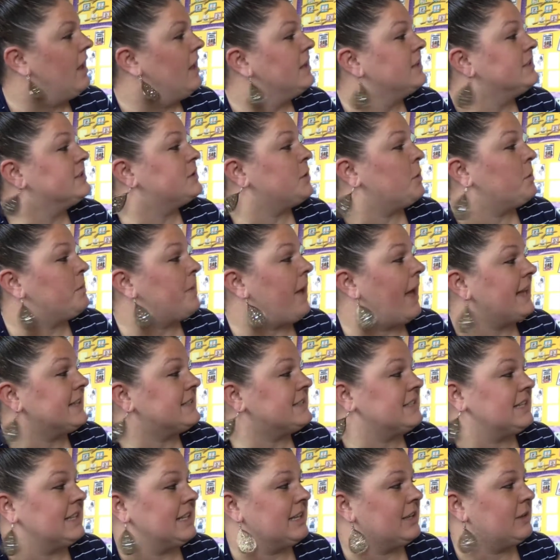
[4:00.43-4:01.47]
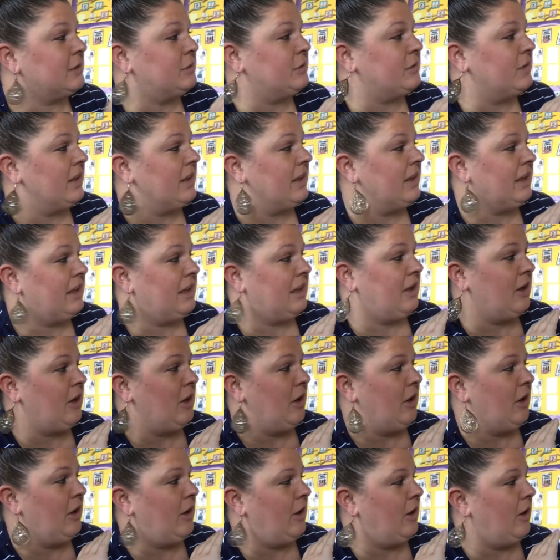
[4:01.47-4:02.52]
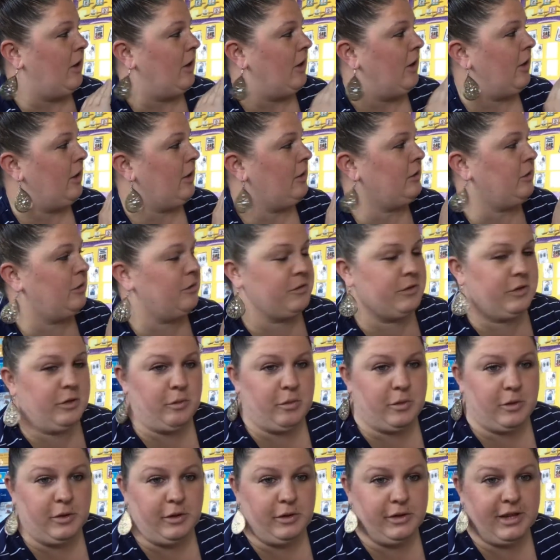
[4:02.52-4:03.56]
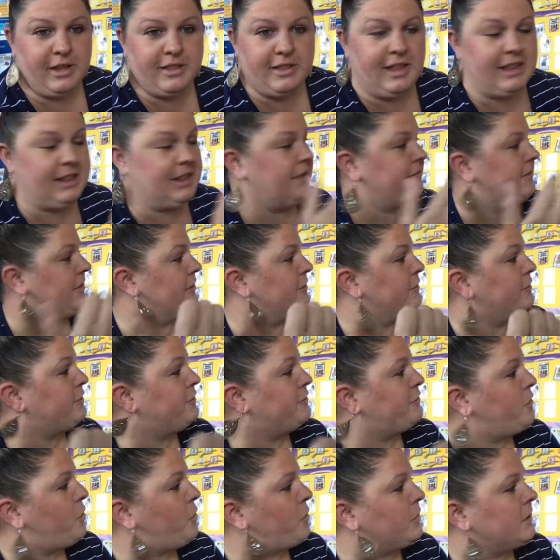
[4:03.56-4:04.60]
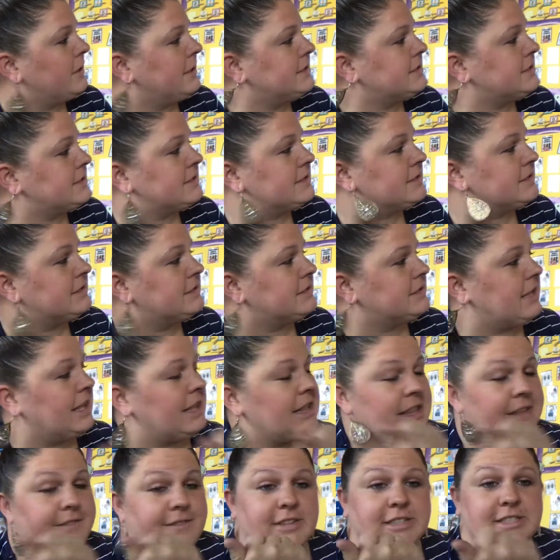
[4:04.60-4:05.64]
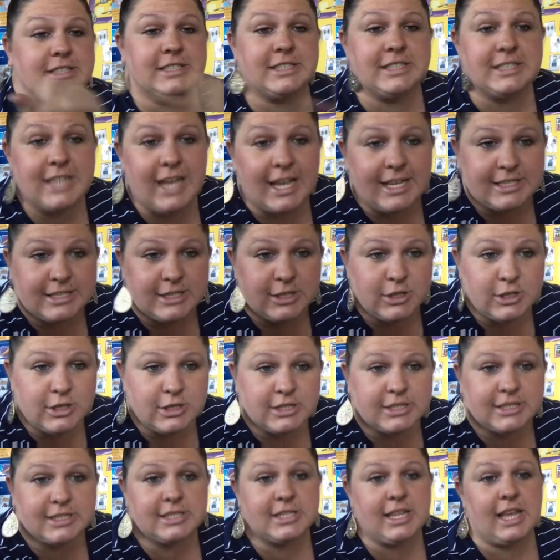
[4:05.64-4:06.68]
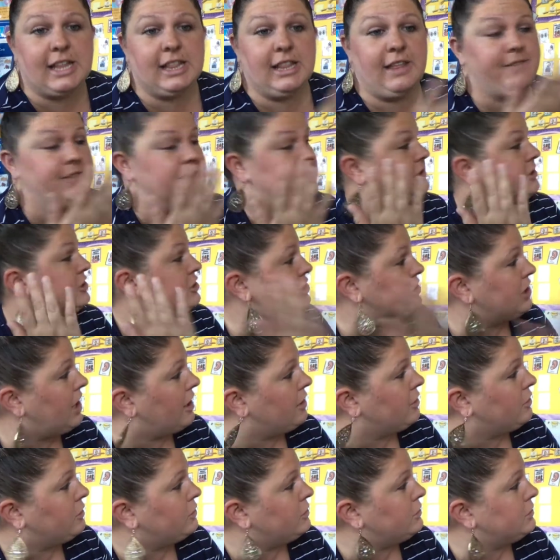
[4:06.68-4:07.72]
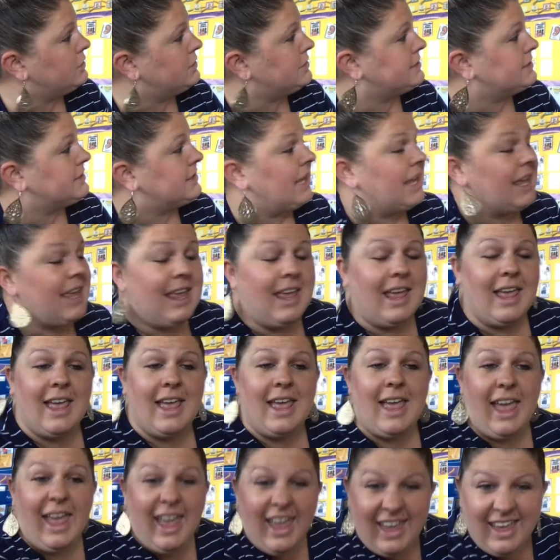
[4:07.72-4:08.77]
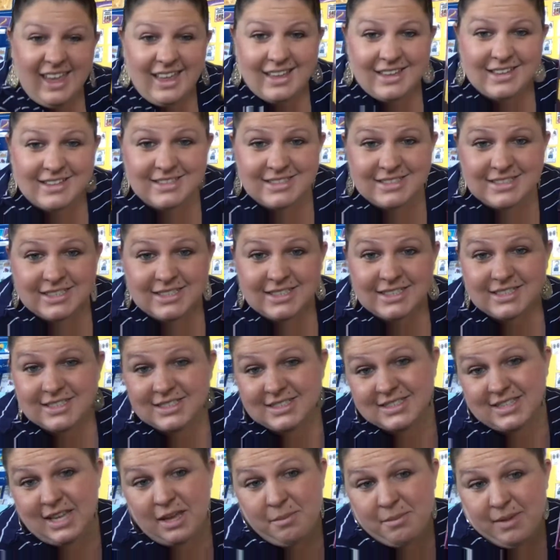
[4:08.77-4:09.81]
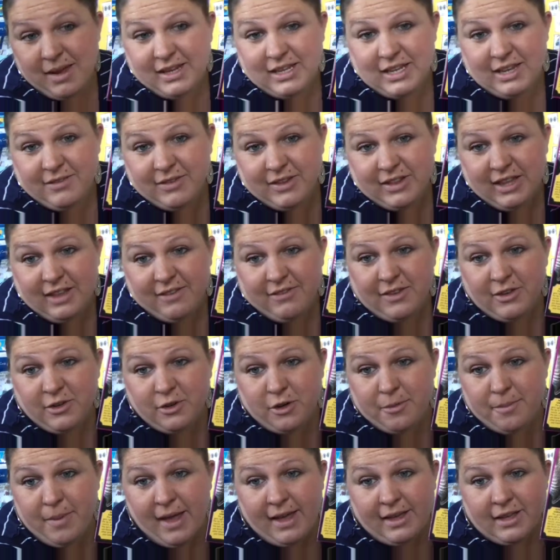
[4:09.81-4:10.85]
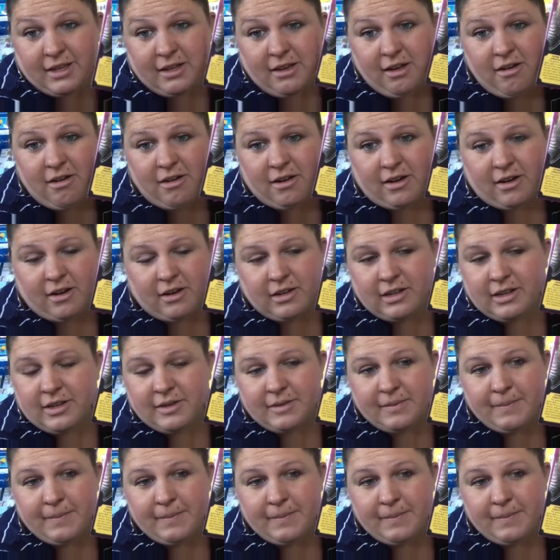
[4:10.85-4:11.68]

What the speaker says: So bats live all over the world. They live in forests, they live in deserts, they live in jungles, and some might even live in your backyard.